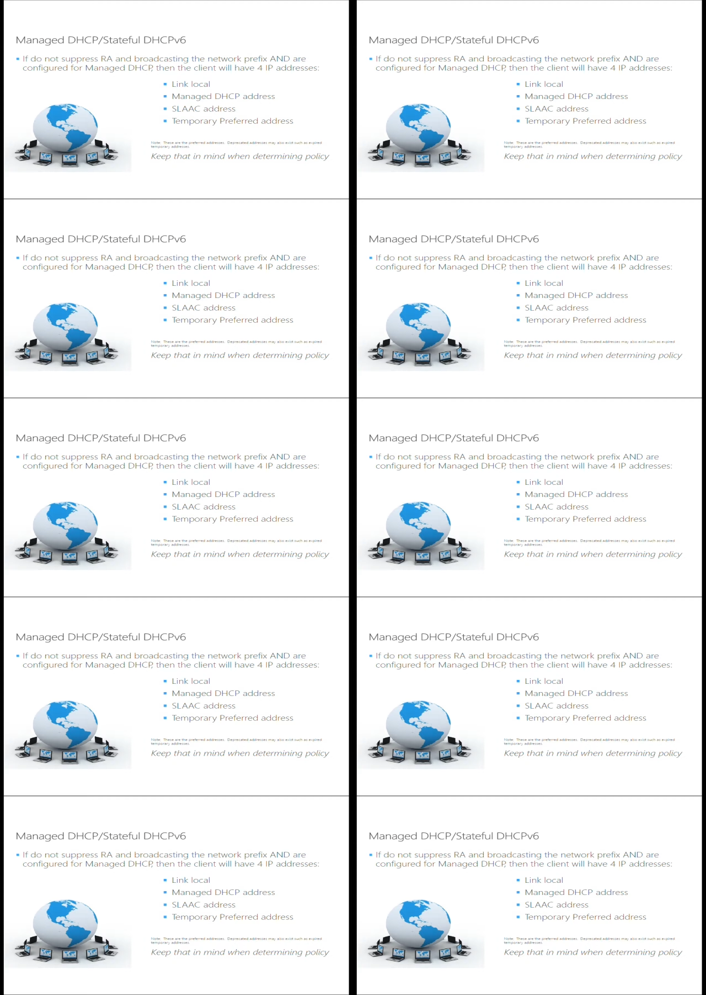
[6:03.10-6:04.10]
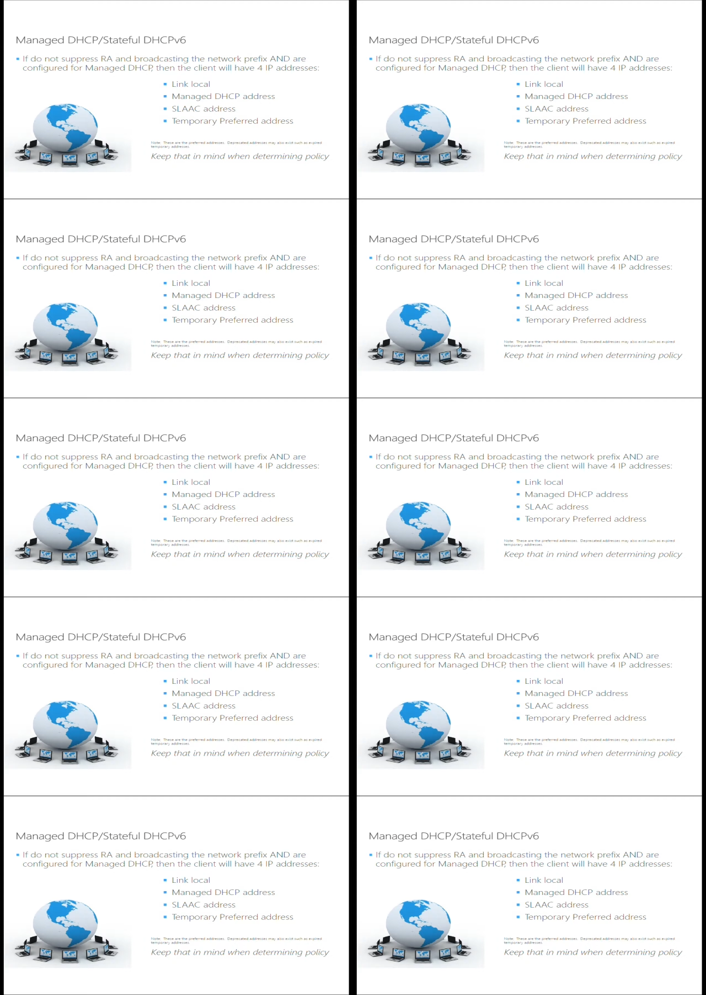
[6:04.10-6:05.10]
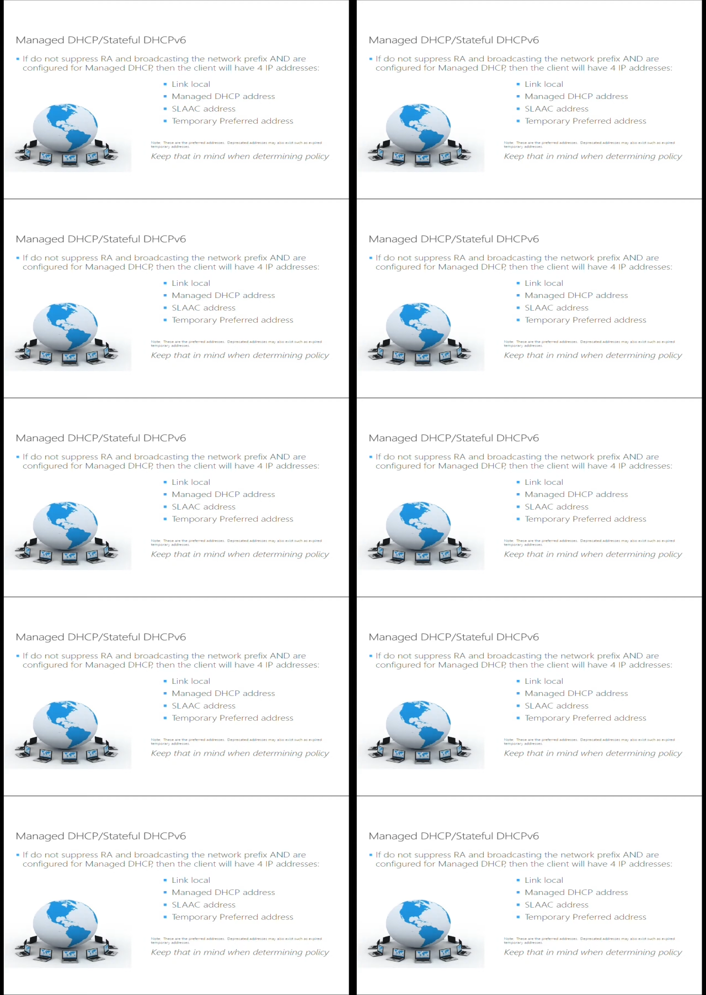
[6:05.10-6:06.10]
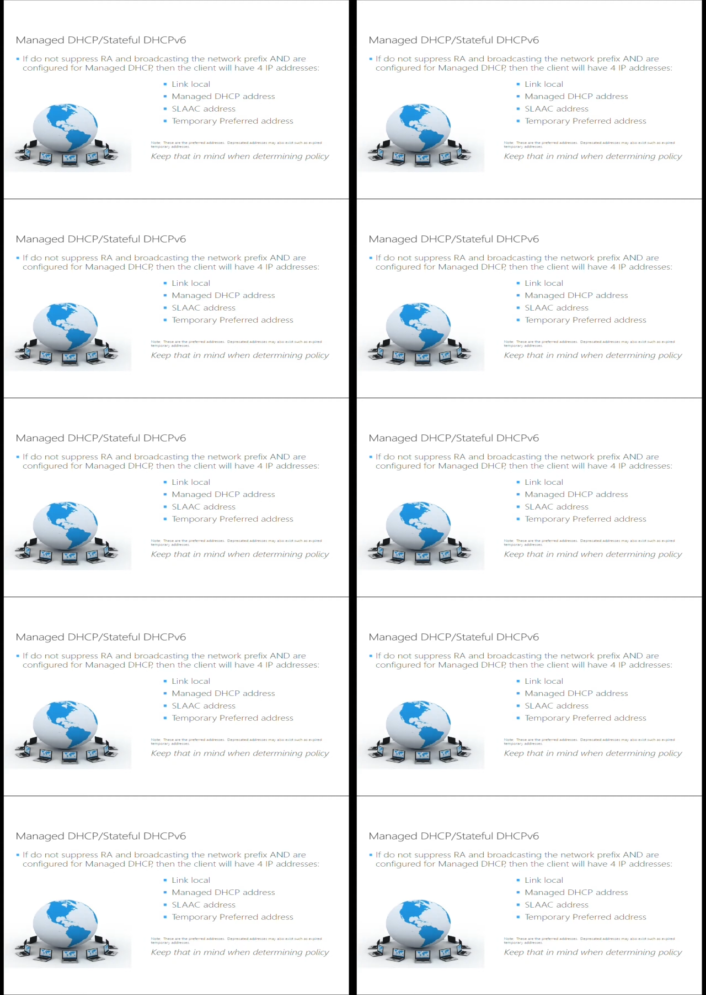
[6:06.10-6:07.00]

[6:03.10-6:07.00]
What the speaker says: Nobody's mouth can be seen.